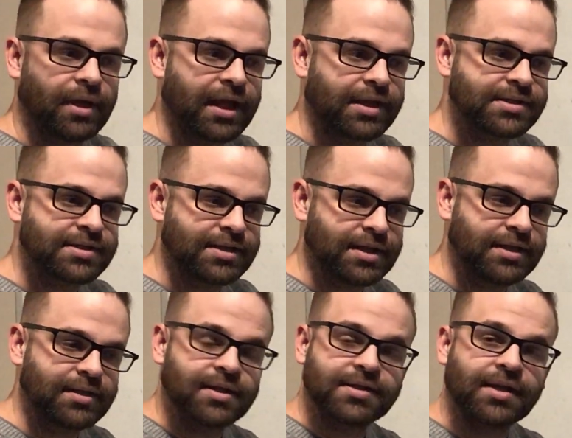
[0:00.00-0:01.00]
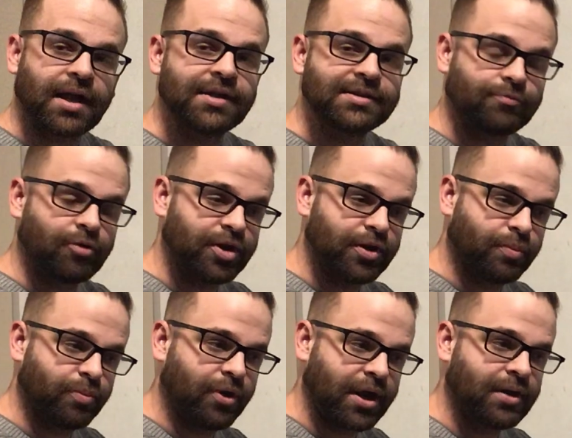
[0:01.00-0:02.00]
exceed the size of what your
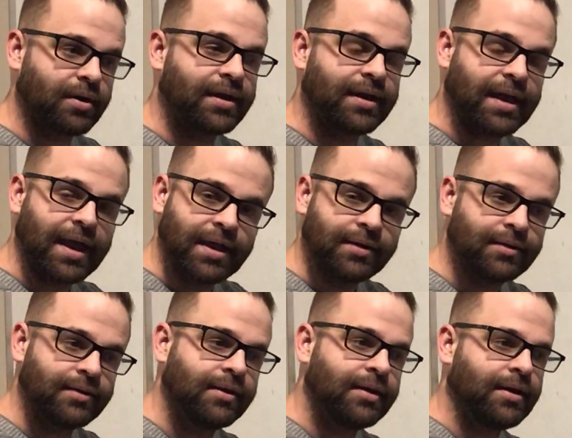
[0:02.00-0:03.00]
breaker can handle,